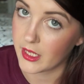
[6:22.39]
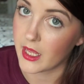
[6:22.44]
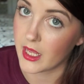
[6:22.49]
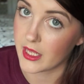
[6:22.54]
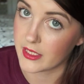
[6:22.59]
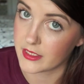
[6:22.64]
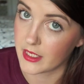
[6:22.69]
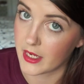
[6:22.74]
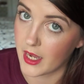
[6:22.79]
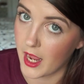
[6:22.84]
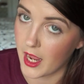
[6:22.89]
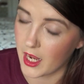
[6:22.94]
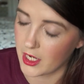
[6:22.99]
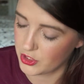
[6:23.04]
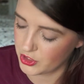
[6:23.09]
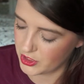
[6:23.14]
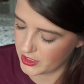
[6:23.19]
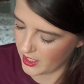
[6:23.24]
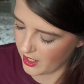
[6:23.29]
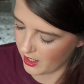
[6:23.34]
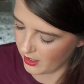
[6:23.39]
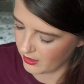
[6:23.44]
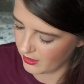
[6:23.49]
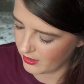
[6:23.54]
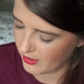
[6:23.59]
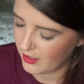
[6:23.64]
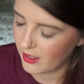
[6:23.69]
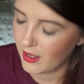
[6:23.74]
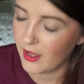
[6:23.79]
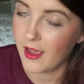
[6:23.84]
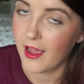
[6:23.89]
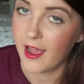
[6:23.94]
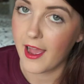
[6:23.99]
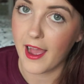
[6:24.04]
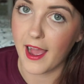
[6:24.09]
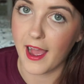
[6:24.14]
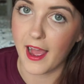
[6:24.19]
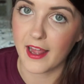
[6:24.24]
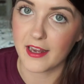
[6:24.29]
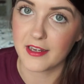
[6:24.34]
It's an age 10.
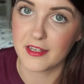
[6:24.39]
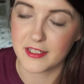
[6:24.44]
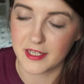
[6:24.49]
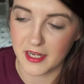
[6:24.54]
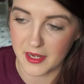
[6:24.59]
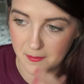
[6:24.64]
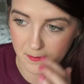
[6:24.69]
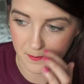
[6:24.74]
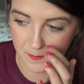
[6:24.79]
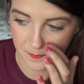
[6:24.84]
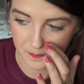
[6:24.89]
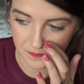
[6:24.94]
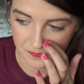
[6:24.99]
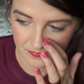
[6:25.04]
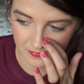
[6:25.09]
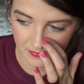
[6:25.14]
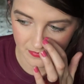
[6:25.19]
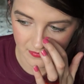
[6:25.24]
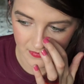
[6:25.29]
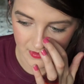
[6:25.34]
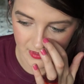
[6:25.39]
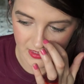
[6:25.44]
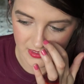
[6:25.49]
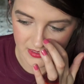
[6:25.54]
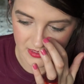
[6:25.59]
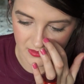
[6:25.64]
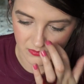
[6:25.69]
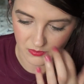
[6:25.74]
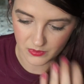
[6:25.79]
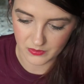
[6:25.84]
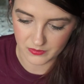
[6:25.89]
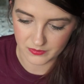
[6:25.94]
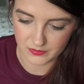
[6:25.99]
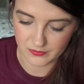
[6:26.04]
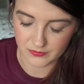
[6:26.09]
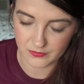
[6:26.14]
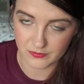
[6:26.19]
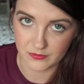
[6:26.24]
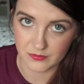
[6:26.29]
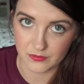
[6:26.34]
And he said, well,
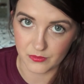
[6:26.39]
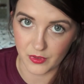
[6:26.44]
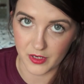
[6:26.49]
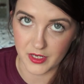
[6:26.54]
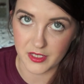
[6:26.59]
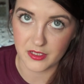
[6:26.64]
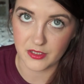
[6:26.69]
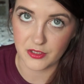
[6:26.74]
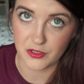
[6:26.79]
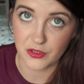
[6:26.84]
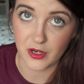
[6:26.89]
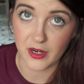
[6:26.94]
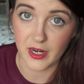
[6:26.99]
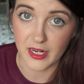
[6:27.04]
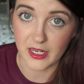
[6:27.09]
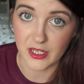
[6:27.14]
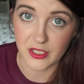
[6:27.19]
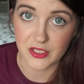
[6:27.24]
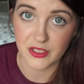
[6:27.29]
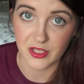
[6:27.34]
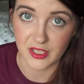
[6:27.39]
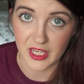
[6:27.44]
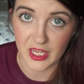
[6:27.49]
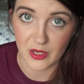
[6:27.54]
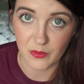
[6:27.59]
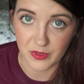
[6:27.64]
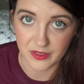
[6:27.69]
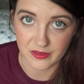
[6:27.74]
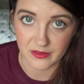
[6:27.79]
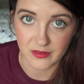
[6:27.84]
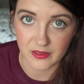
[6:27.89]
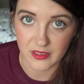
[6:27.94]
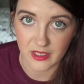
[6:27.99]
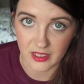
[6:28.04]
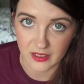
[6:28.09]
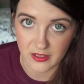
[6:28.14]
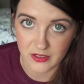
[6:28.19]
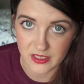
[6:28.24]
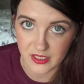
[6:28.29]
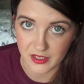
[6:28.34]
why don't you try it? It looks like it would
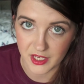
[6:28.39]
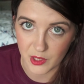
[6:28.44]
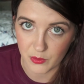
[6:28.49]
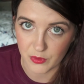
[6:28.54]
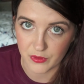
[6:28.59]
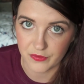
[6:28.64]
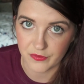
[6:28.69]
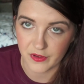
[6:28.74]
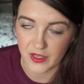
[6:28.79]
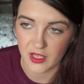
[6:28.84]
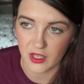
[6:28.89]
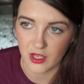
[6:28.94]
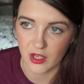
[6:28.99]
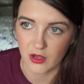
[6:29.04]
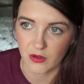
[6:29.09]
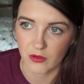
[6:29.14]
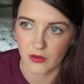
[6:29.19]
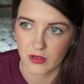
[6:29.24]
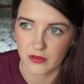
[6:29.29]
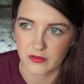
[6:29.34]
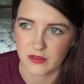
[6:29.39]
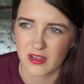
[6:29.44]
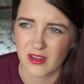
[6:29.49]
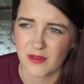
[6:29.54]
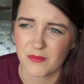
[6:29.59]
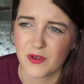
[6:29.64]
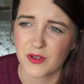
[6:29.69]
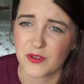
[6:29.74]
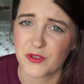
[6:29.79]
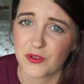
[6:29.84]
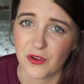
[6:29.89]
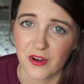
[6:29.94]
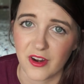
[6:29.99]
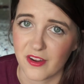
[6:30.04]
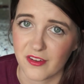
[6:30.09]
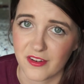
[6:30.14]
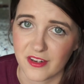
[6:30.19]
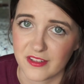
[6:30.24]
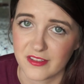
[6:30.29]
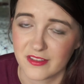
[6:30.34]
fit you. And I was like, I'm not
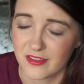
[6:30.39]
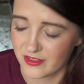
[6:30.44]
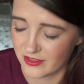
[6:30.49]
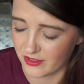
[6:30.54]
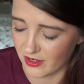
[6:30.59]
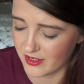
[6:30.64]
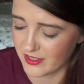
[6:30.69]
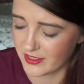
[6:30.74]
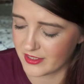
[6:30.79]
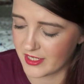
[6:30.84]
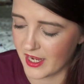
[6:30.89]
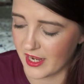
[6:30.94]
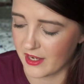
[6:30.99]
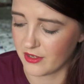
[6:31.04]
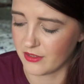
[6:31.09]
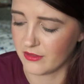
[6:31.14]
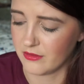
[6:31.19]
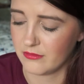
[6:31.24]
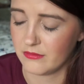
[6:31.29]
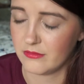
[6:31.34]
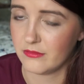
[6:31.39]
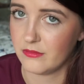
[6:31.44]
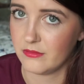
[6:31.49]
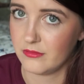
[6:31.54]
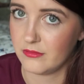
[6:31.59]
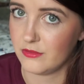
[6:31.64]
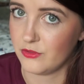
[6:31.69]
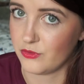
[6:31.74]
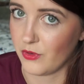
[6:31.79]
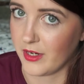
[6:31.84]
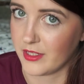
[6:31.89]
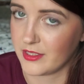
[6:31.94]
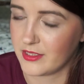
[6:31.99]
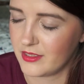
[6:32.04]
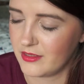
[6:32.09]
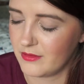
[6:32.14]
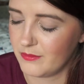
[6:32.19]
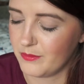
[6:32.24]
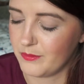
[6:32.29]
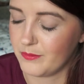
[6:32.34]
trying on a size 10
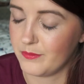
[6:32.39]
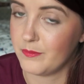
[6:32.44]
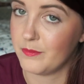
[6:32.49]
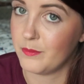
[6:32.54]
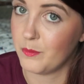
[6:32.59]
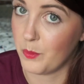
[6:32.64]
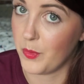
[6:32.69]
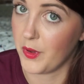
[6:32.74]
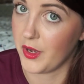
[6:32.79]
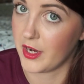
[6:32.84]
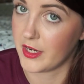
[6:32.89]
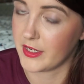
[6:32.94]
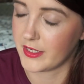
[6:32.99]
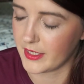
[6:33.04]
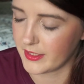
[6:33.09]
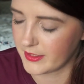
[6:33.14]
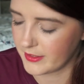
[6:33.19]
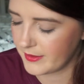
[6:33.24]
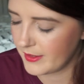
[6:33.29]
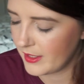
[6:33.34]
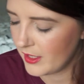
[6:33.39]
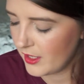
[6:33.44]
dress, but I did.